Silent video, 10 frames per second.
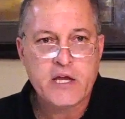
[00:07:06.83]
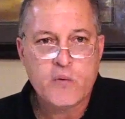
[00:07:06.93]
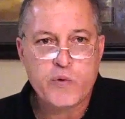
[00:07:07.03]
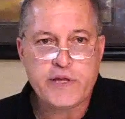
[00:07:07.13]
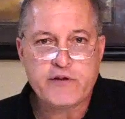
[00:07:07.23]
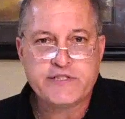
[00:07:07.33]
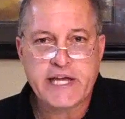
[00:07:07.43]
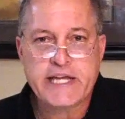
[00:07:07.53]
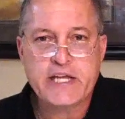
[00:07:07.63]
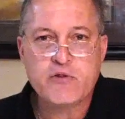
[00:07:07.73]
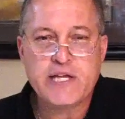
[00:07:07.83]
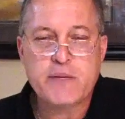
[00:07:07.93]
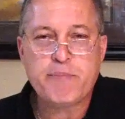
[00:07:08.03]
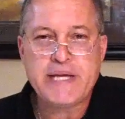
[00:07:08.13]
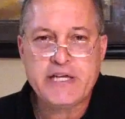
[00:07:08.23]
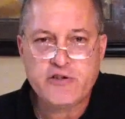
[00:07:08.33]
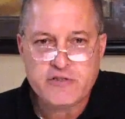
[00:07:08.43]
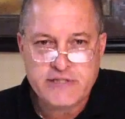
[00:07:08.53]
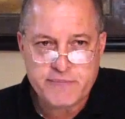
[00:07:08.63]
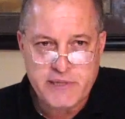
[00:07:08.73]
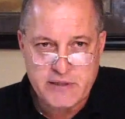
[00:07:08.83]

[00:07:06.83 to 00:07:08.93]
where they're saying he only appeared to be